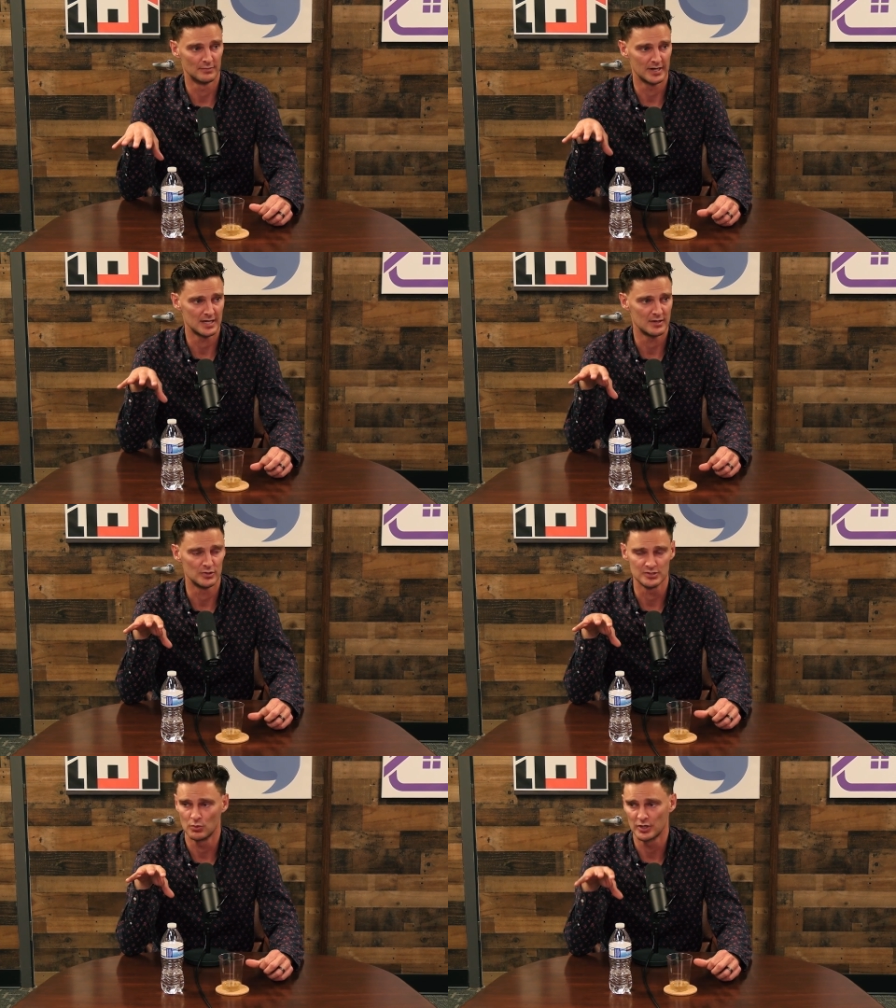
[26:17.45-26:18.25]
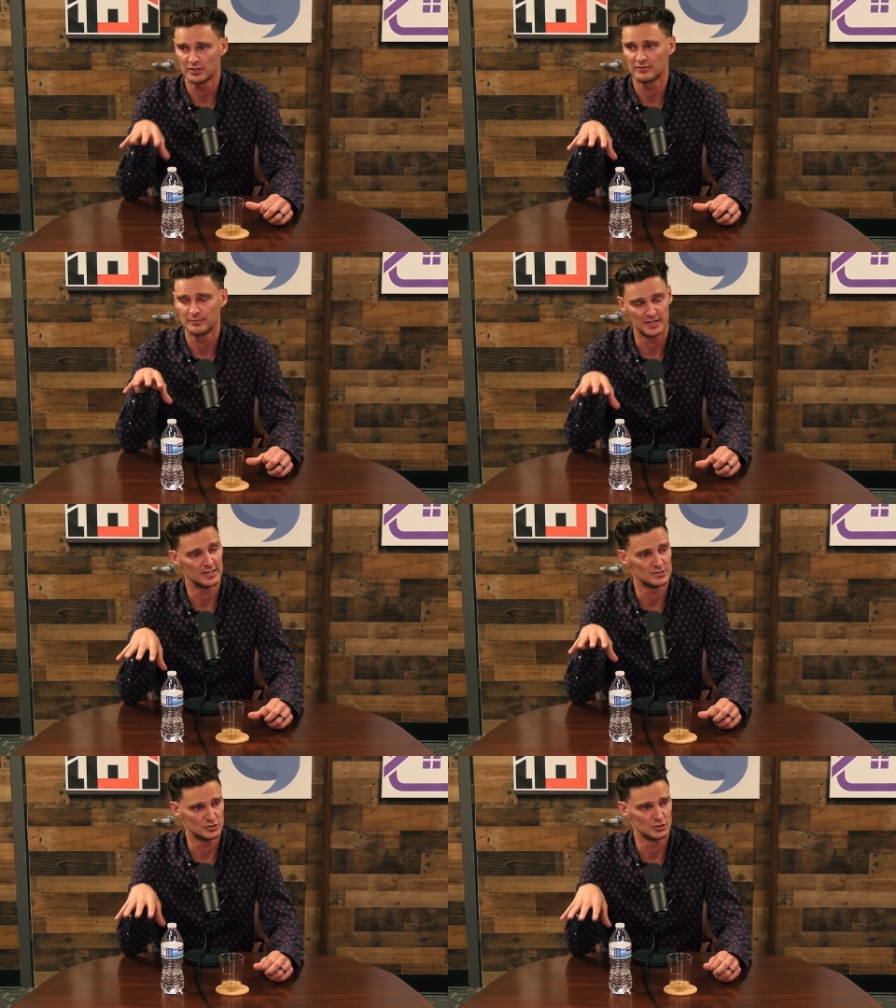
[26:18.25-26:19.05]
Right, he was working for a big
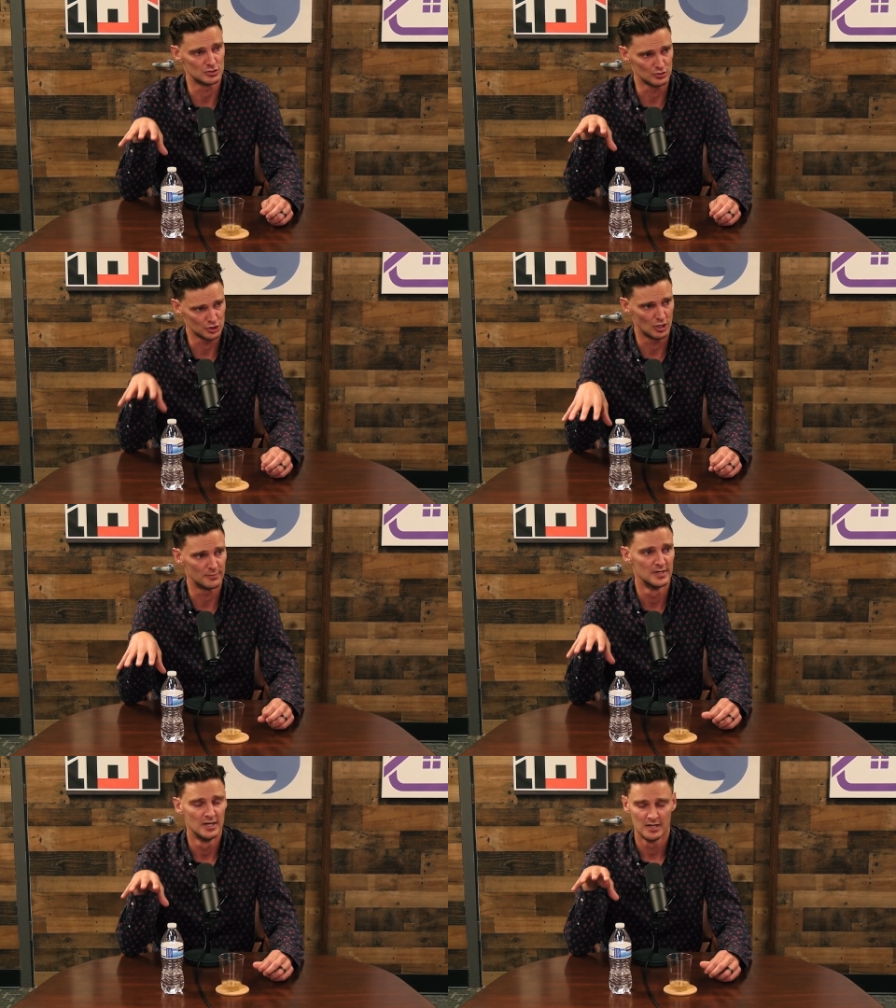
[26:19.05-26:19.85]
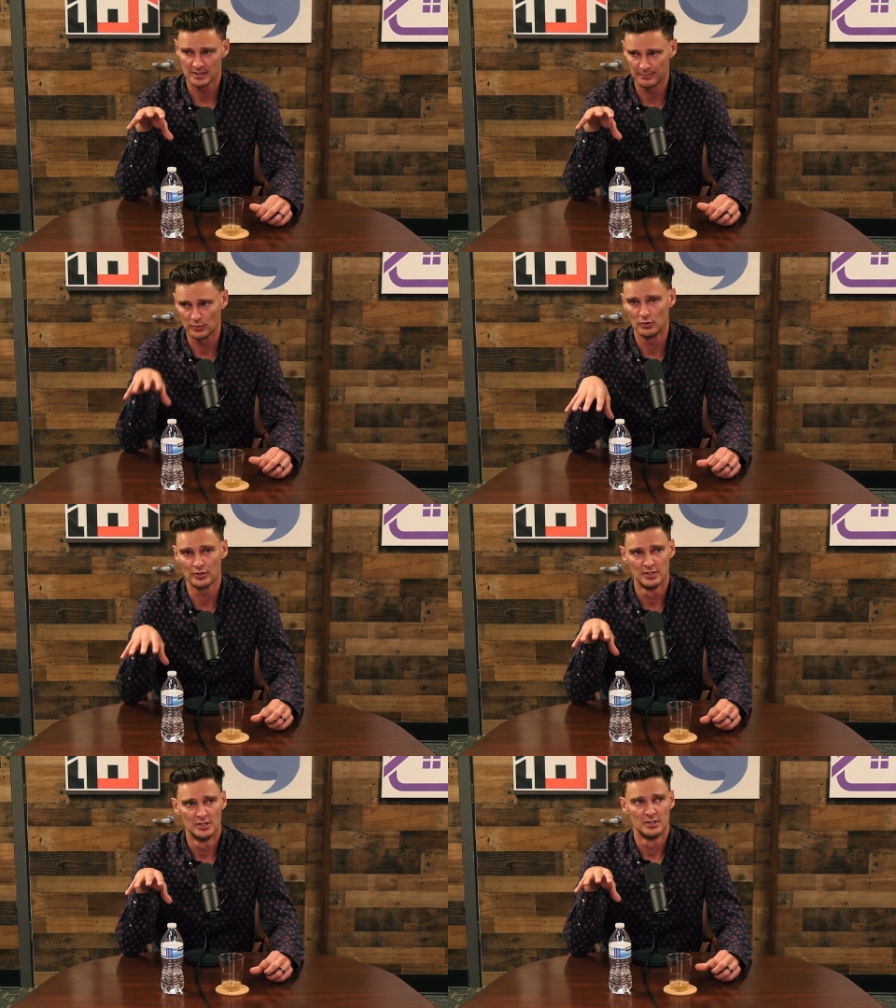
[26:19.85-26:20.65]
institutional shop that bought